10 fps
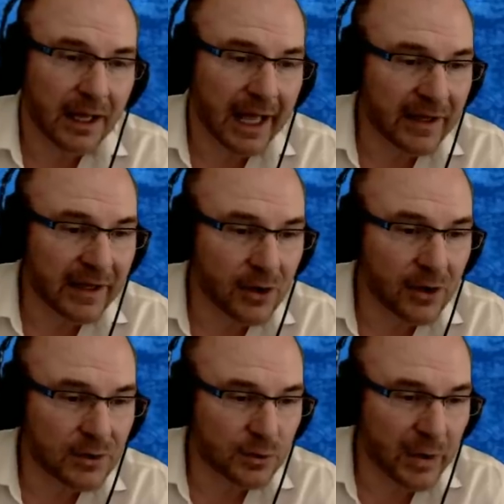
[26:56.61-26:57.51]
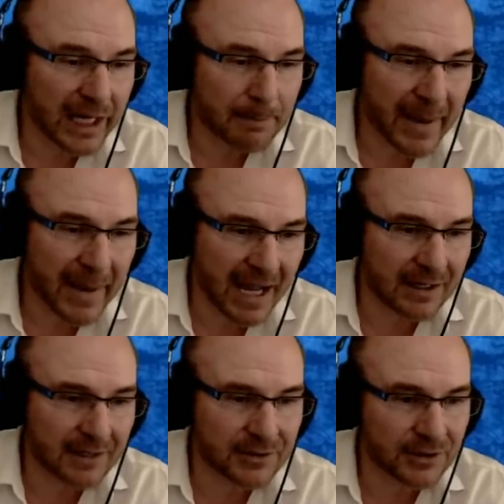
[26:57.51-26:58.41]
And then it goes right
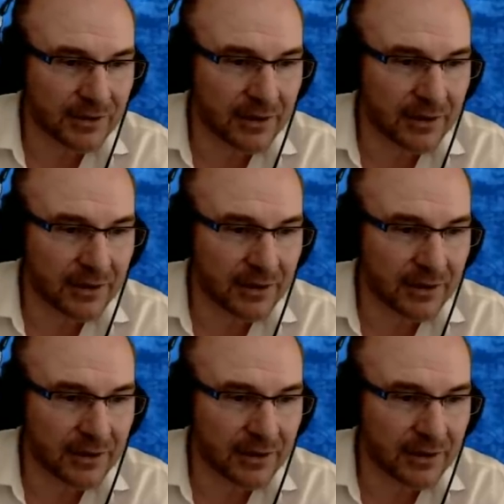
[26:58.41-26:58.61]
back to the